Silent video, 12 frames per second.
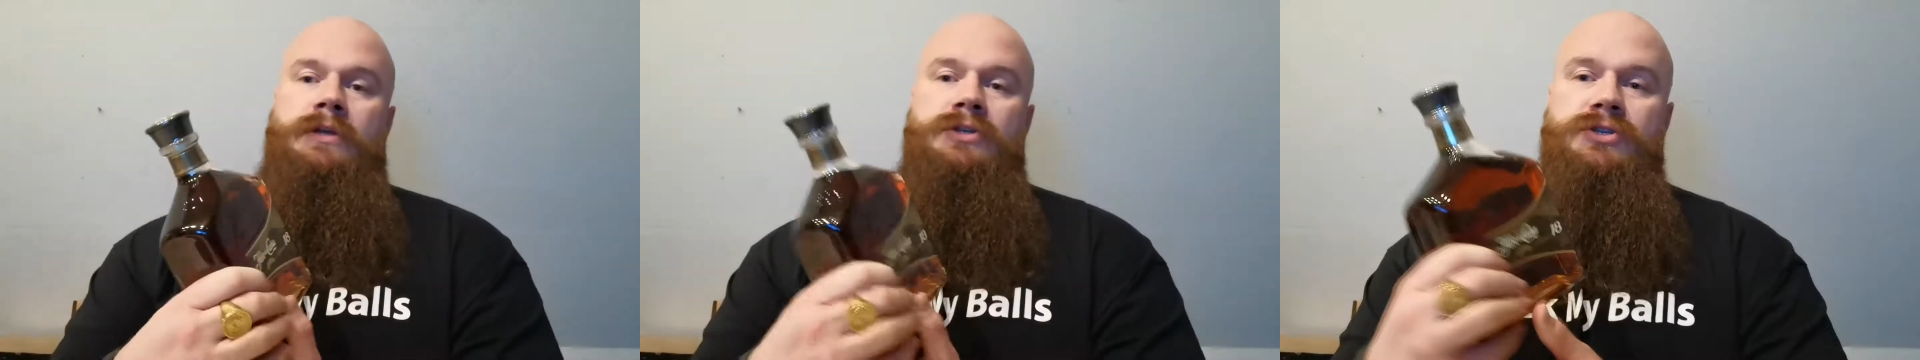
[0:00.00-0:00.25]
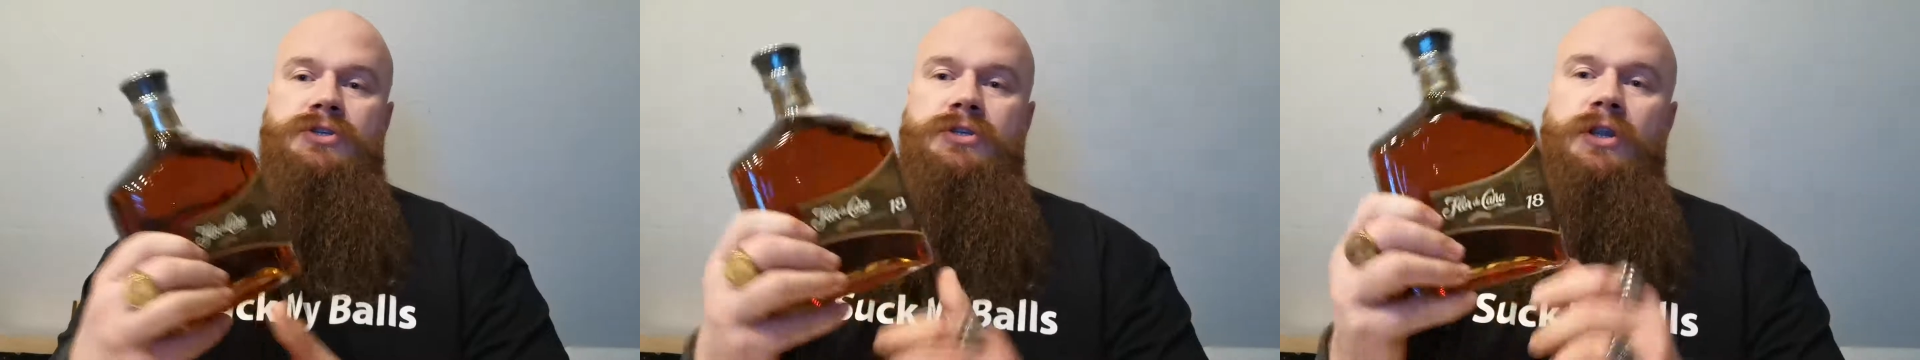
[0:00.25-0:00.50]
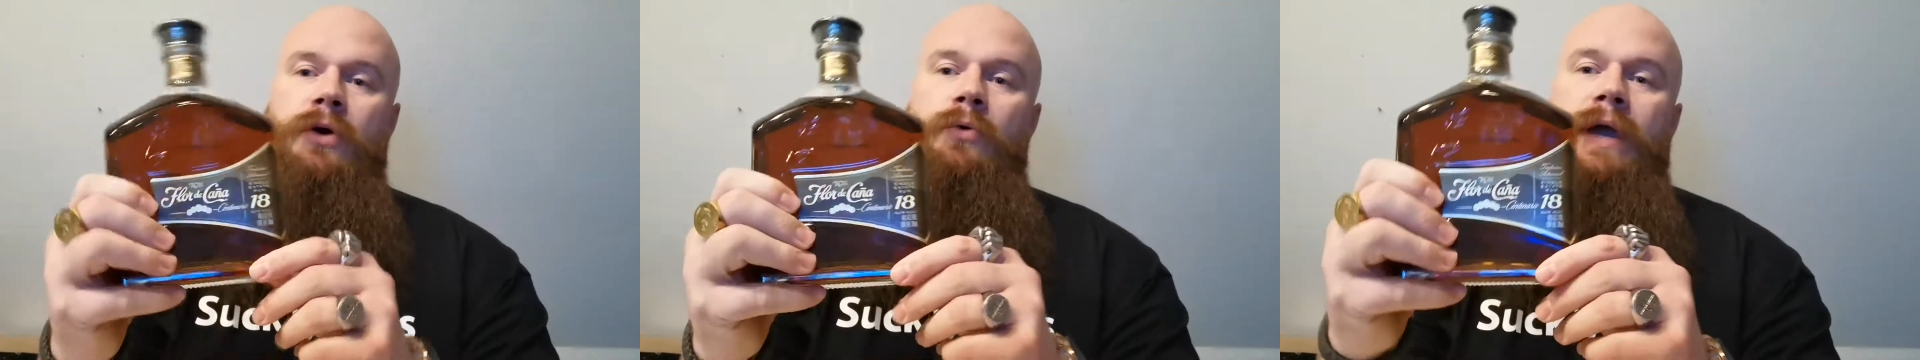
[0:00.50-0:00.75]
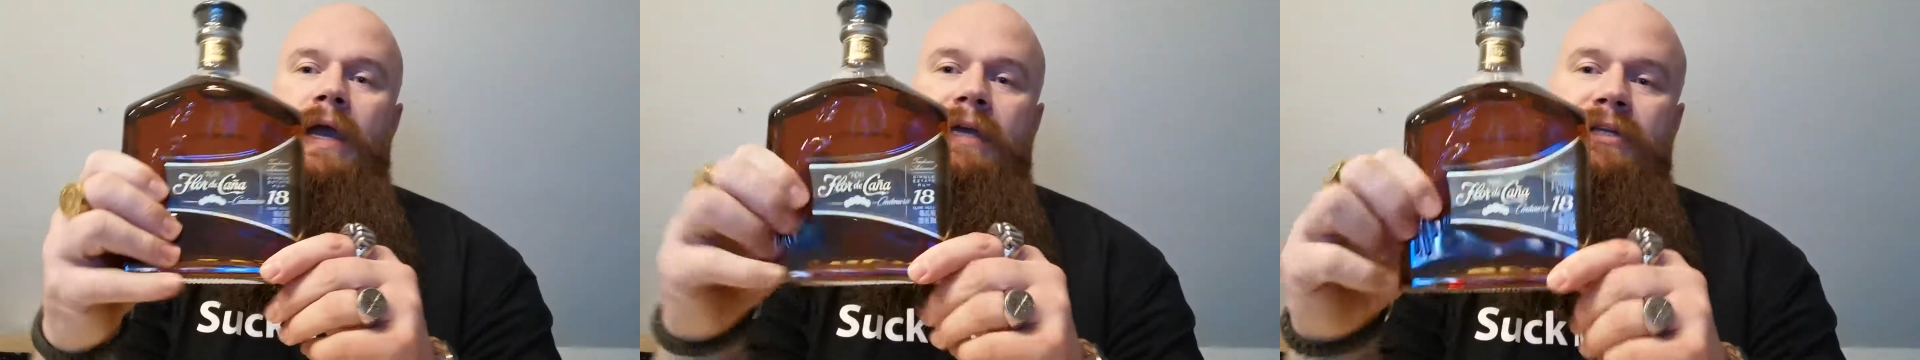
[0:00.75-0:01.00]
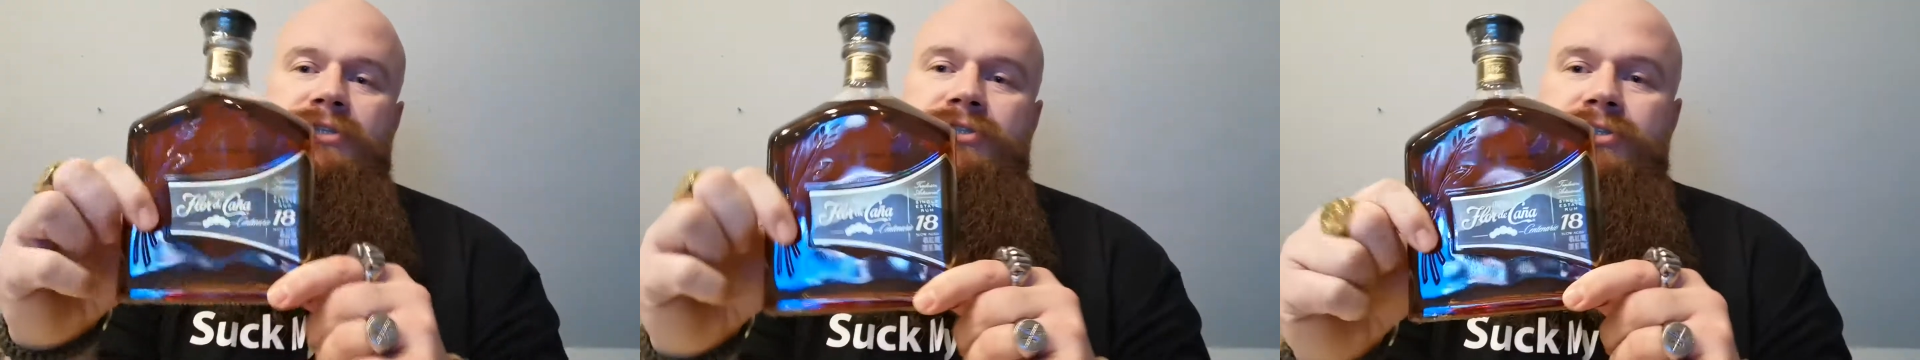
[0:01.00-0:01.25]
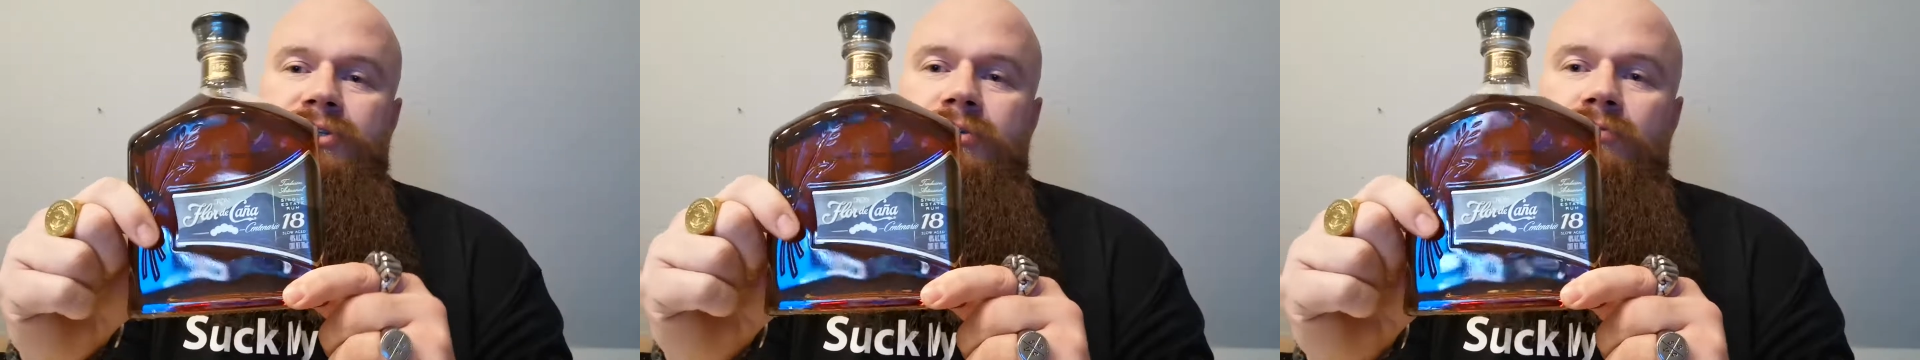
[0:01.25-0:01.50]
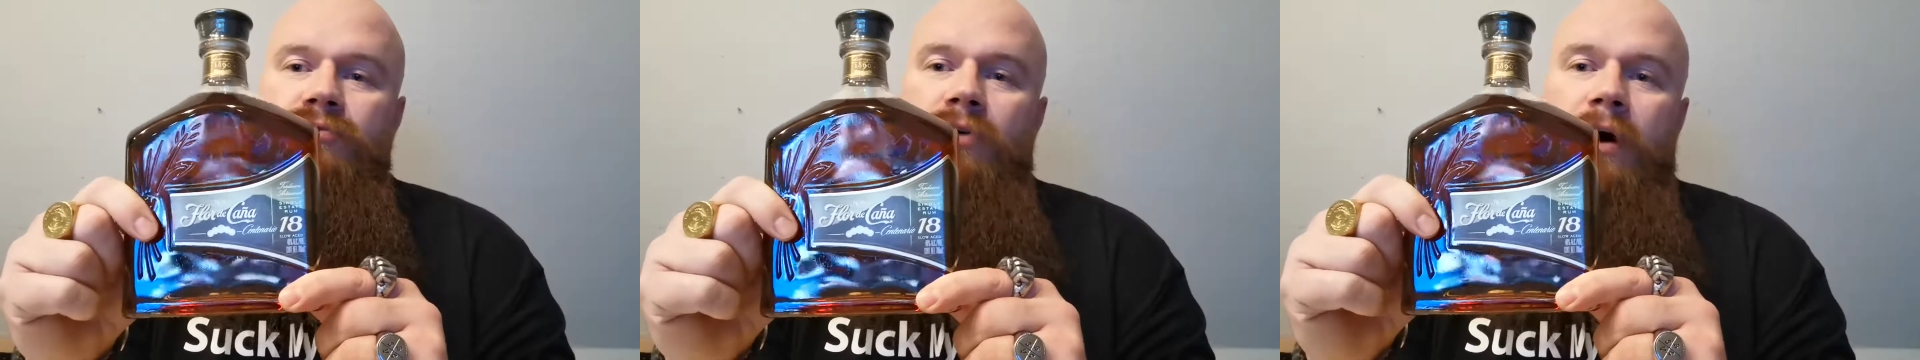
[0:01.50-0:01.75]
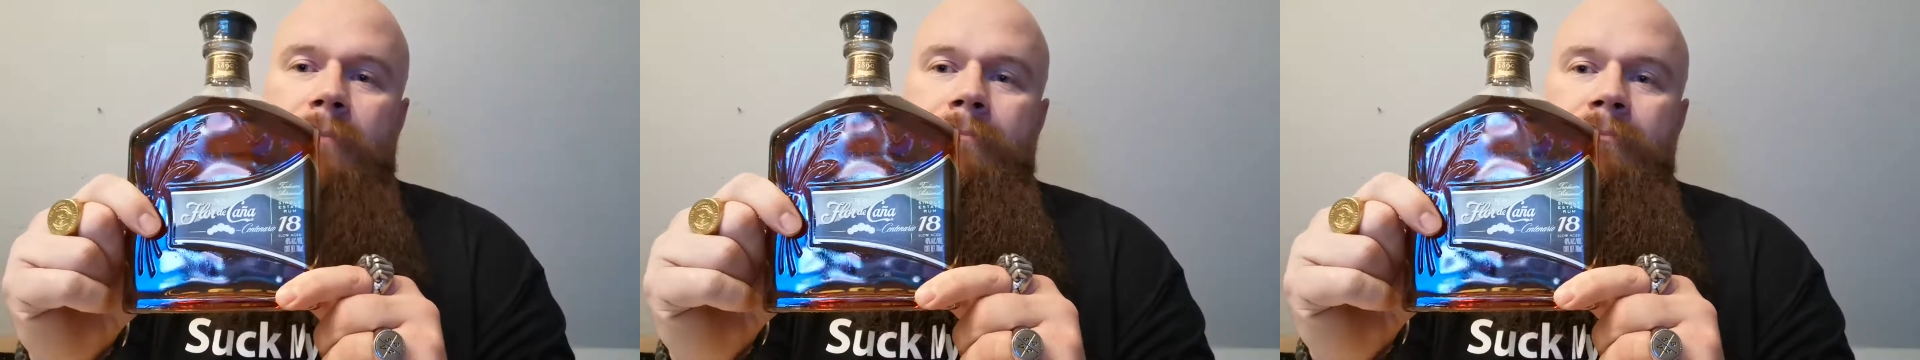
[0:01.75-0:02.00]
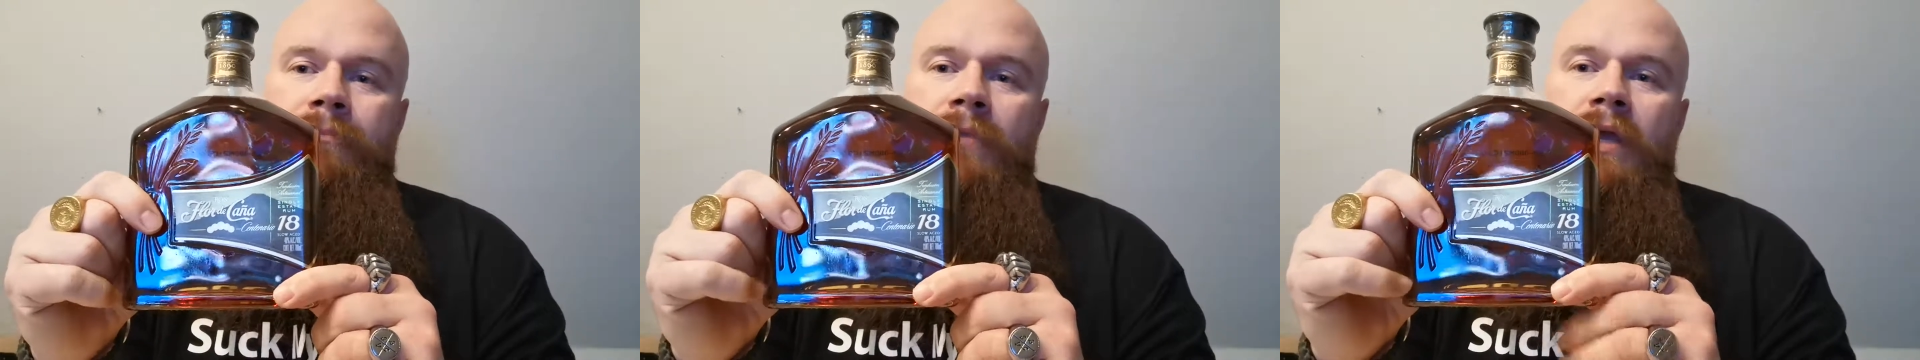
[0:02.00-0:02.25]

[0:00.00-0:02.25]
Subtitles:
slow-aged rum,